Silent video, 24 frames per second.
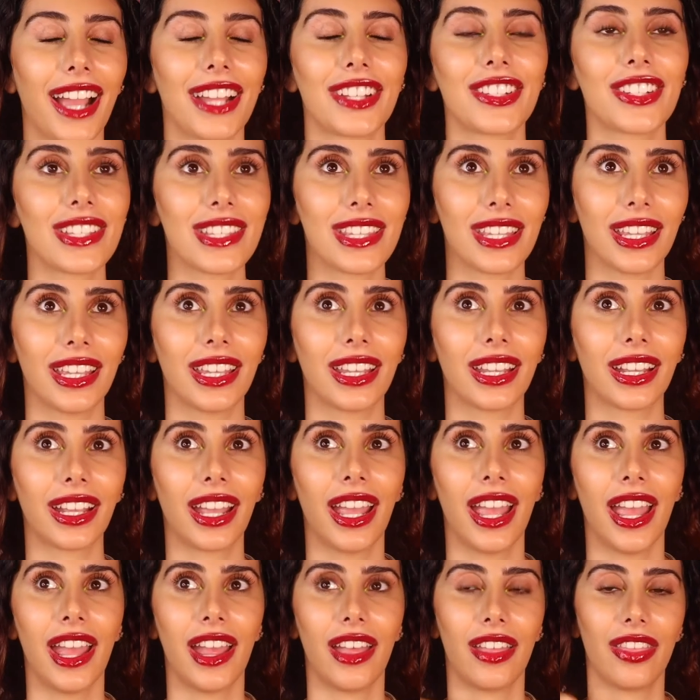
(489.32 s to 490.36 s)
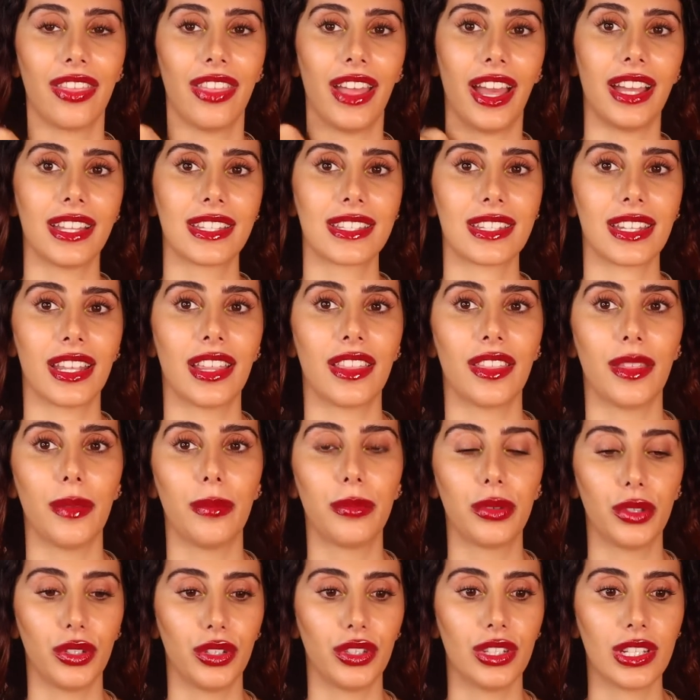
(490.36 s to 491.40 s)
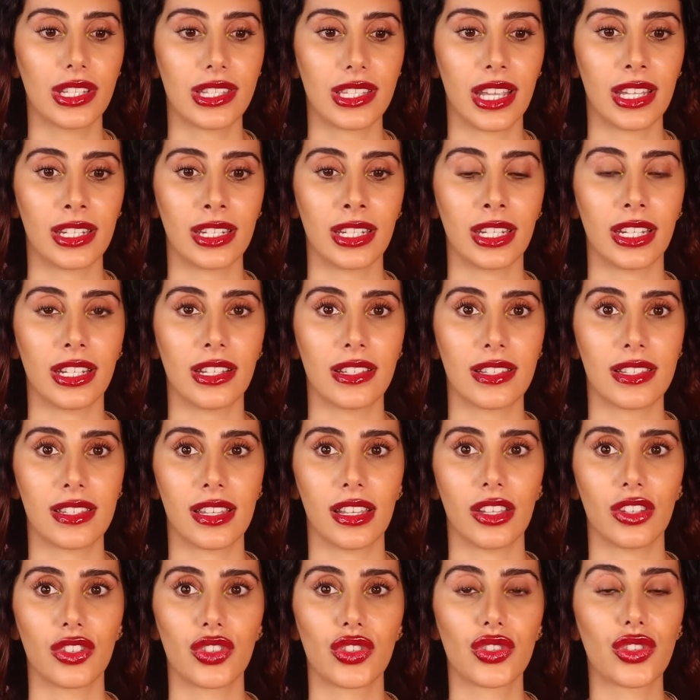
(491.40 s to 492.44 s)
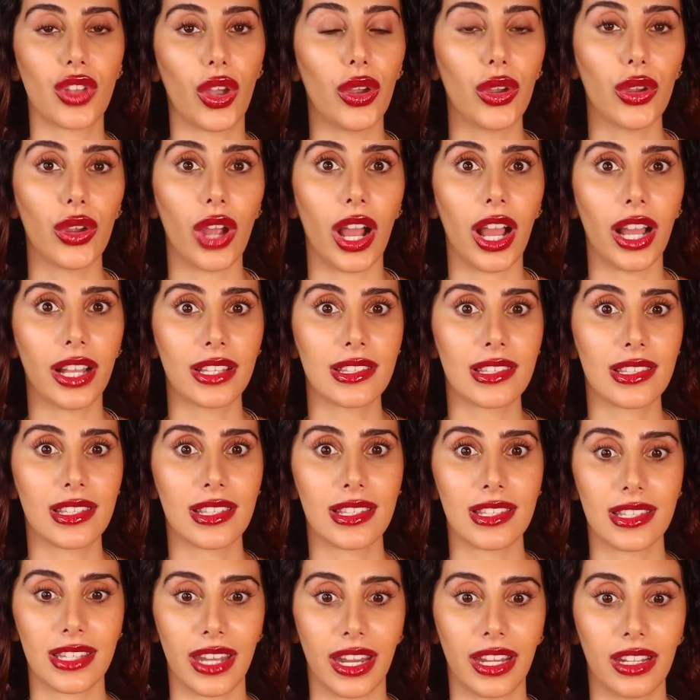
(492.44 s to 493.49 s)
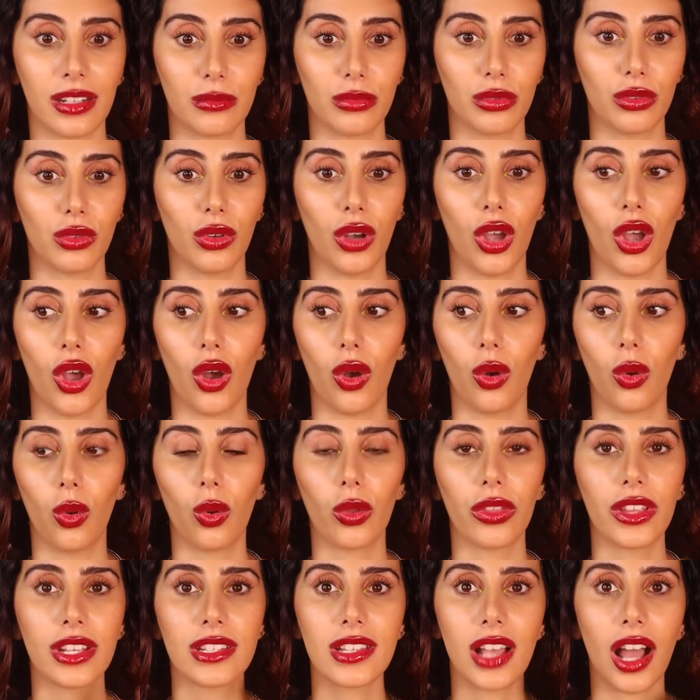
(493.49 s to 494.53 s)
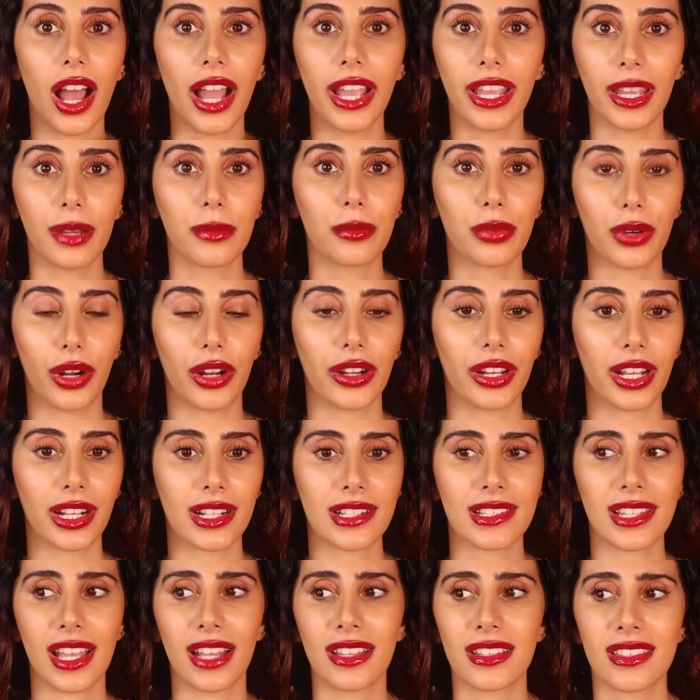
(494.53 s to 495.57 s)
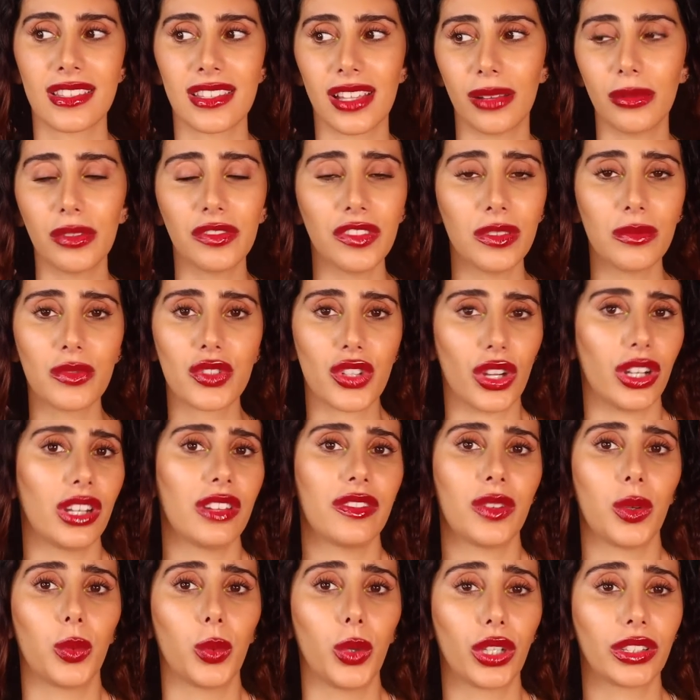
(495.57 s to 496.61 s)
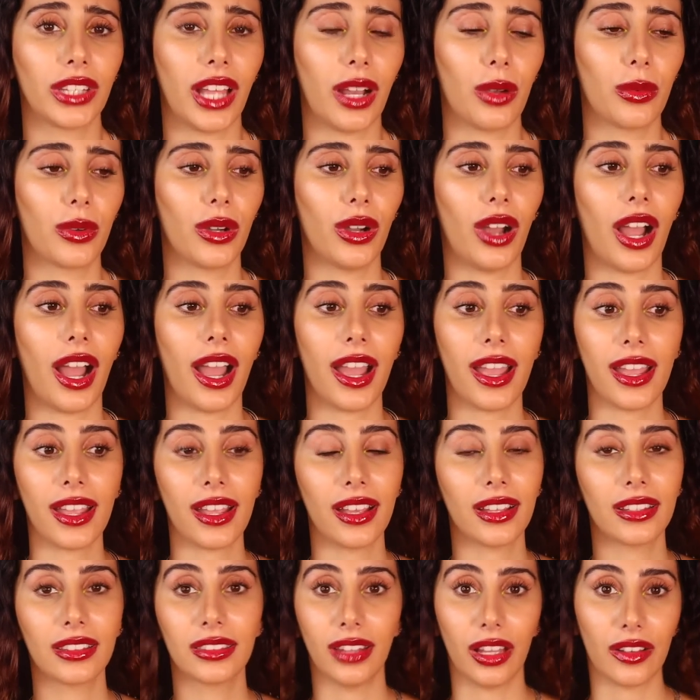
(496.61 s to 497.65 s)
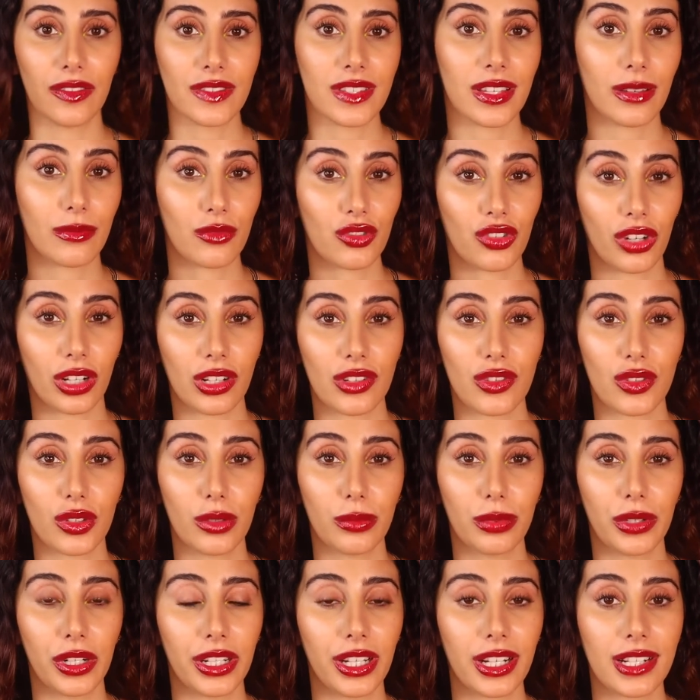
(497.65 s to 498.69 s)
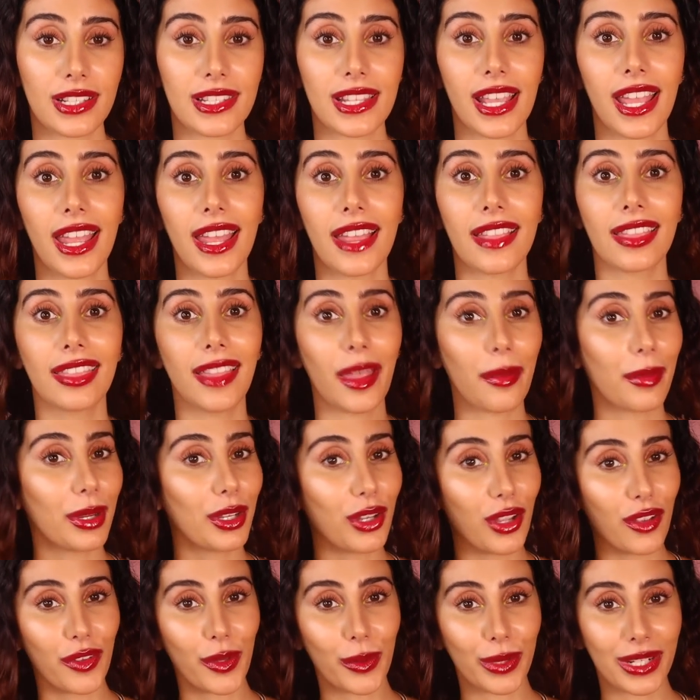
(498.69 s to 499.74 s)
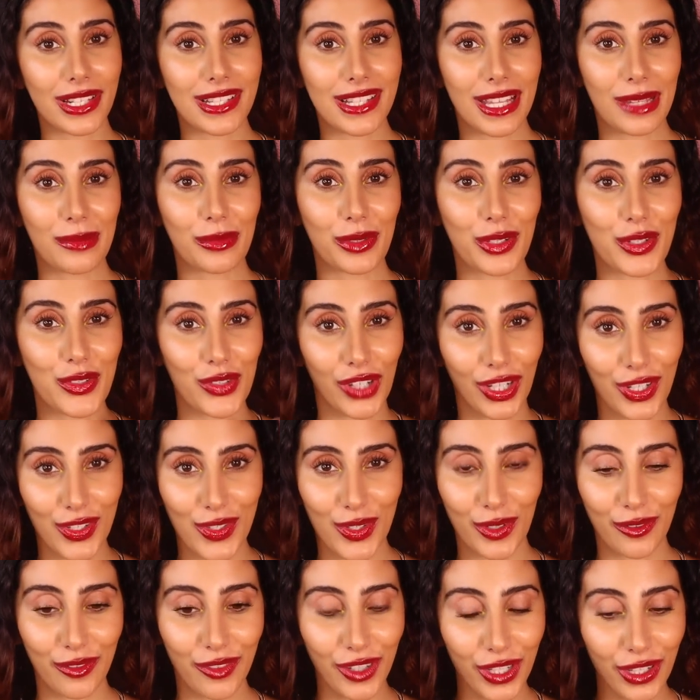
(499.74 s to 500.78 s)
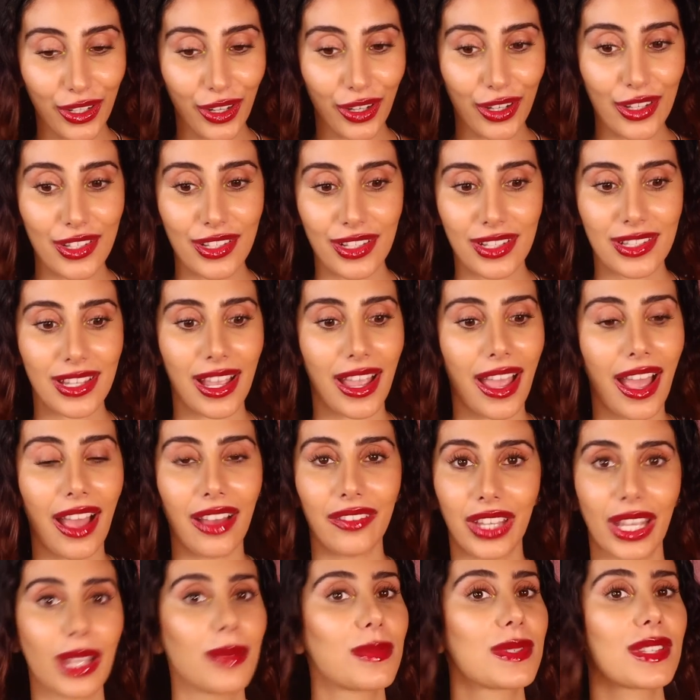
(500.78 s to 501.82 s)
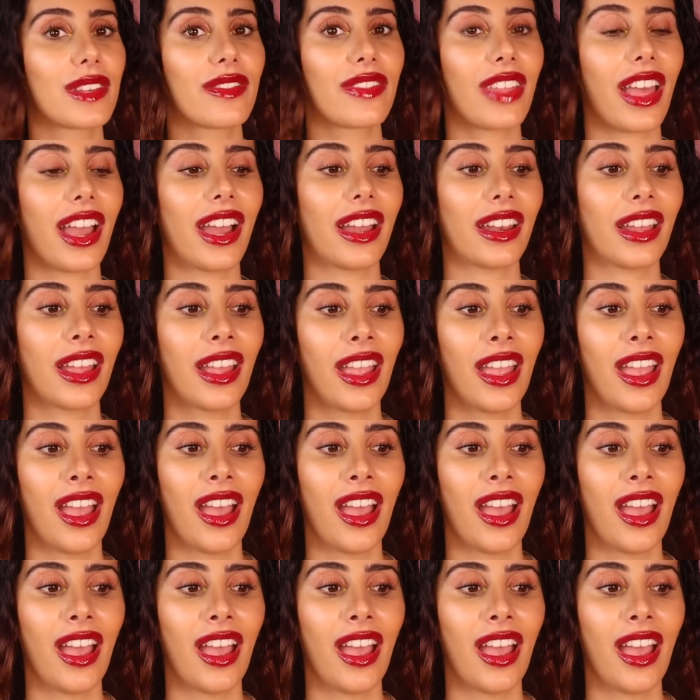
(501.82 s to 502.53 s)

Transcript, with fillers: I just think that the beauty standard is so unsustainable. All these high-end products that some of them don't even work that well. I love some drugstore products. Let me know if you want to see more drugstore videos because I have heaps of that.